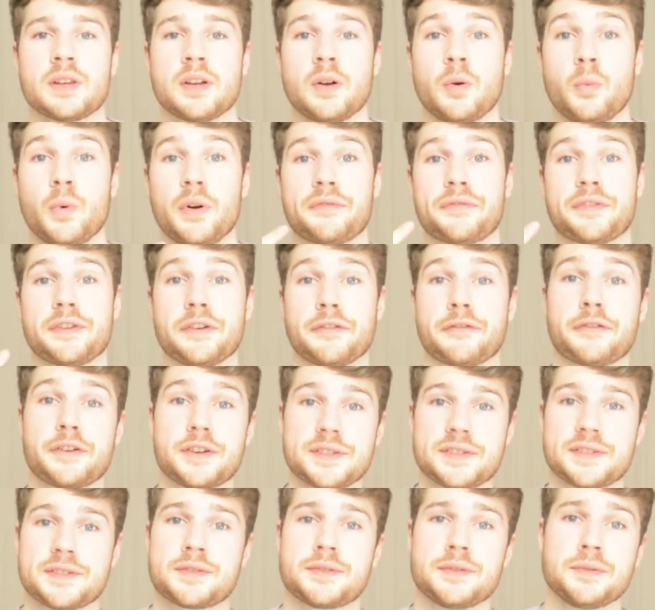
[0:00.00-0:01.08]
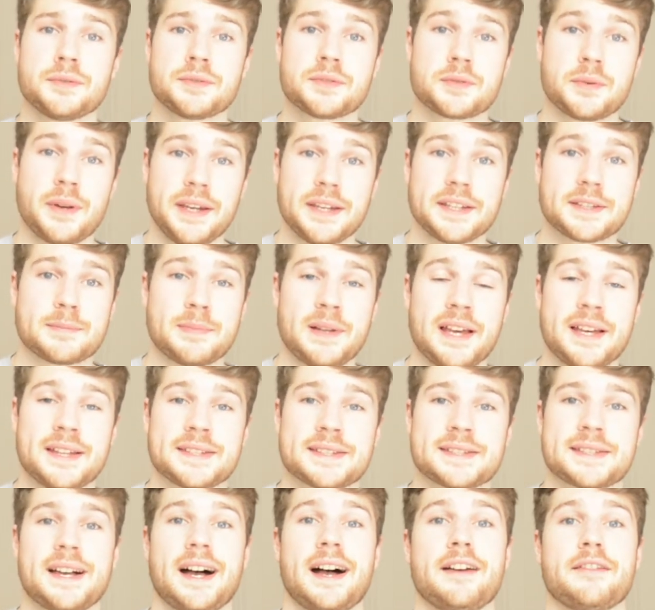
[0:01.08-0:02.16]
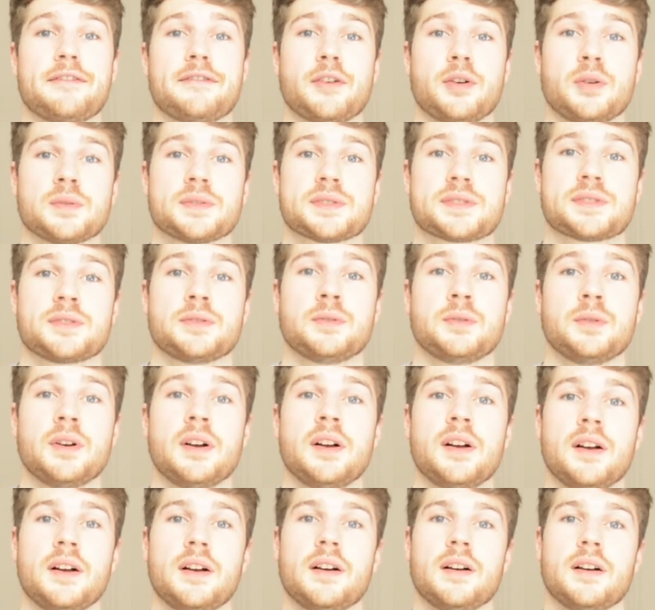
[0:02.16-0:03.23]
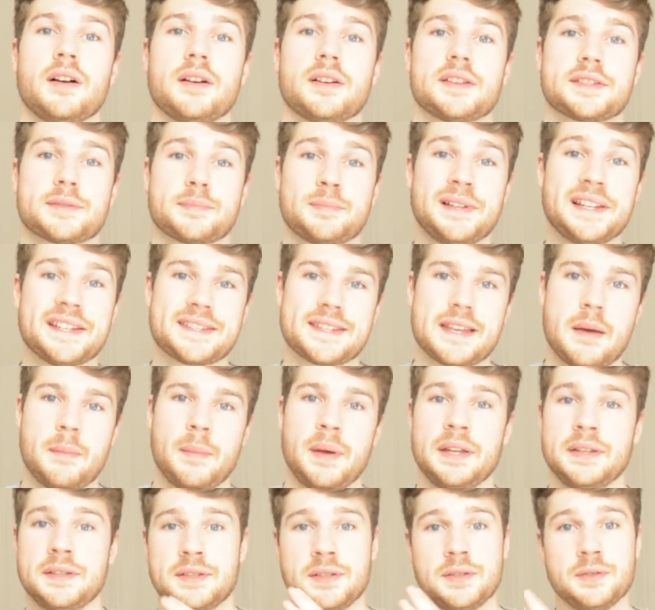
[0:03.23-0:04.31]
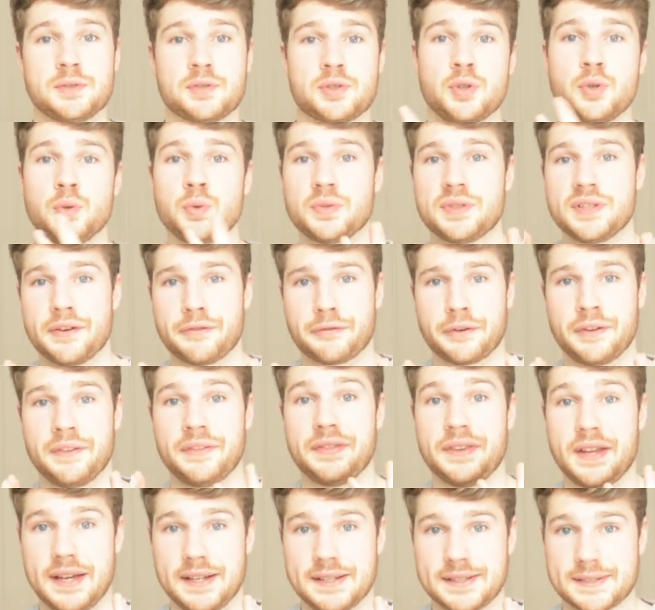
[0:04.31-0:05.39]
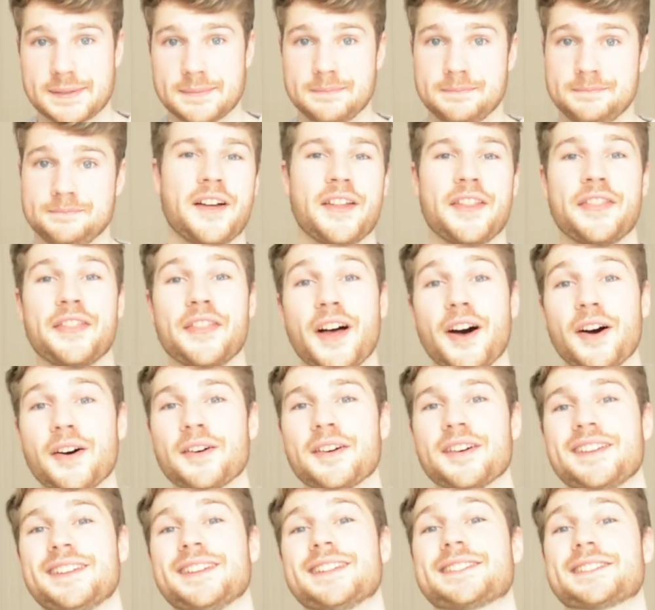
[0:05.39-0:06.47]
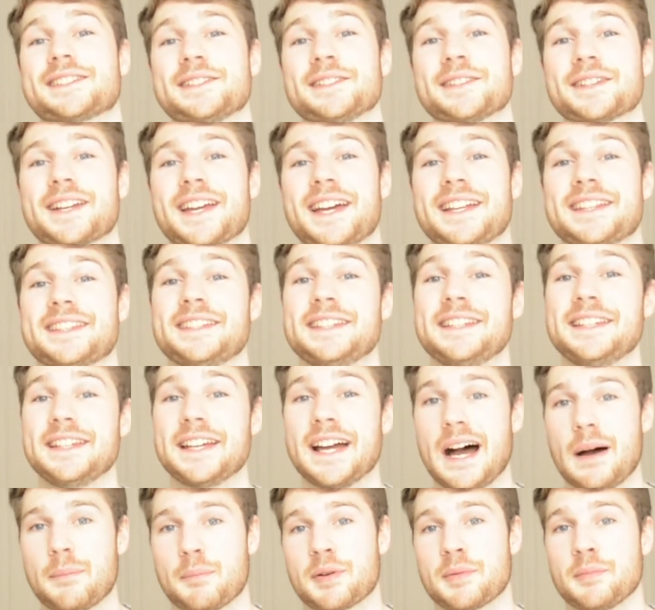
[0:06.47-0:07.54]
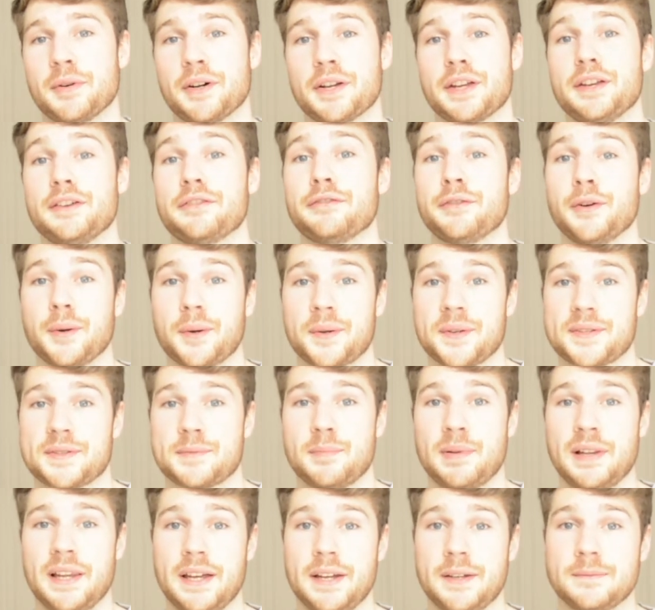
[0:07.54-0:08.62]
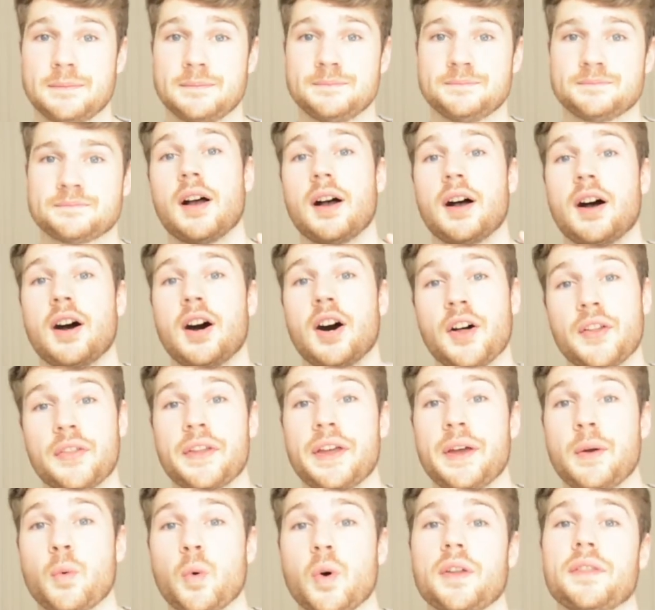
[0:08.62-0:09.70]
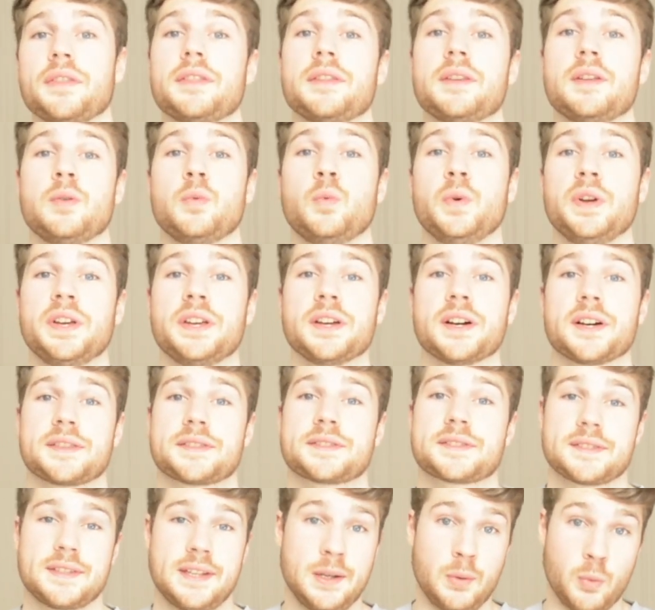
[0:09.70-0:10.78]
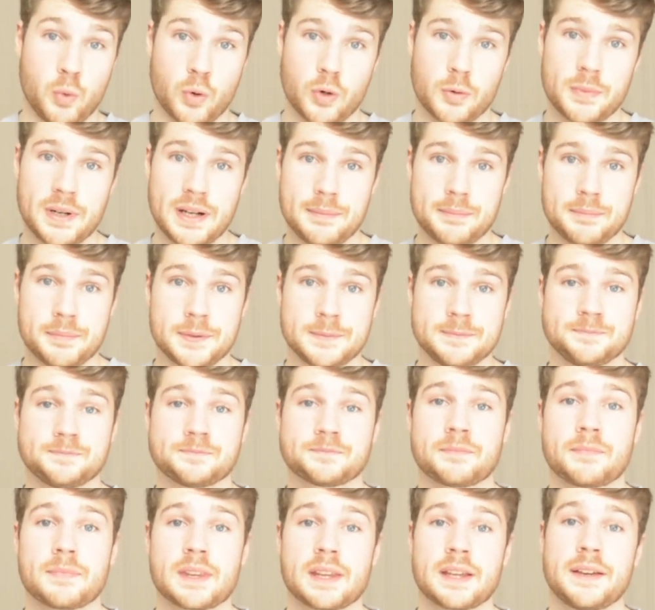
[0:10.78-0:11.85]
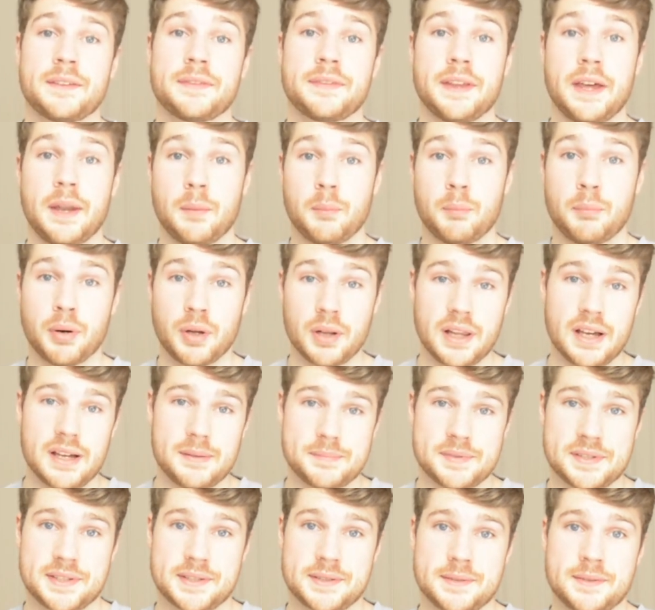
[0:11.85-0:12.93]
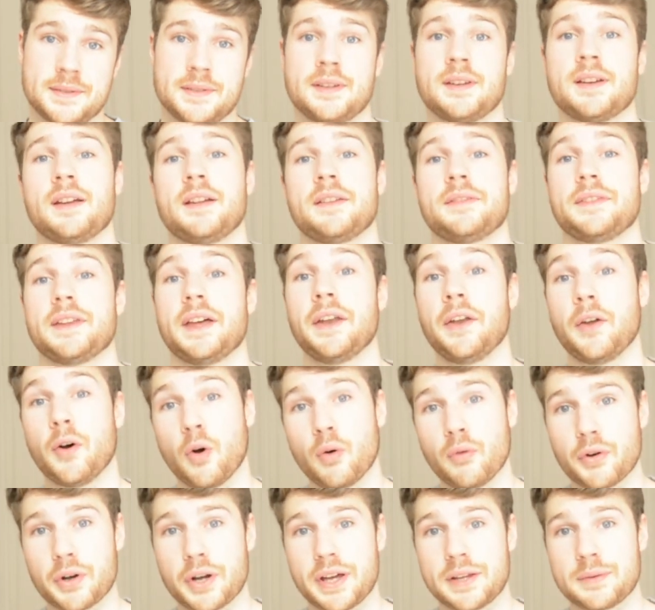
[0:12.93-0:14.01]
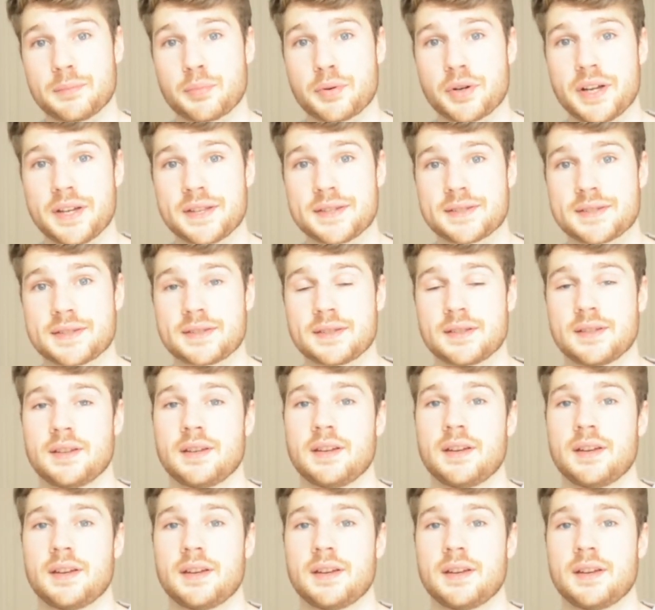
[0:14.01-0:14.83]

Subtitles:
With the first 2 training plans, I've also split them into 2 different days. Now let's look at the upper body focused plan. On day 1, we got a warm-up, then pull-ups, then overhead press,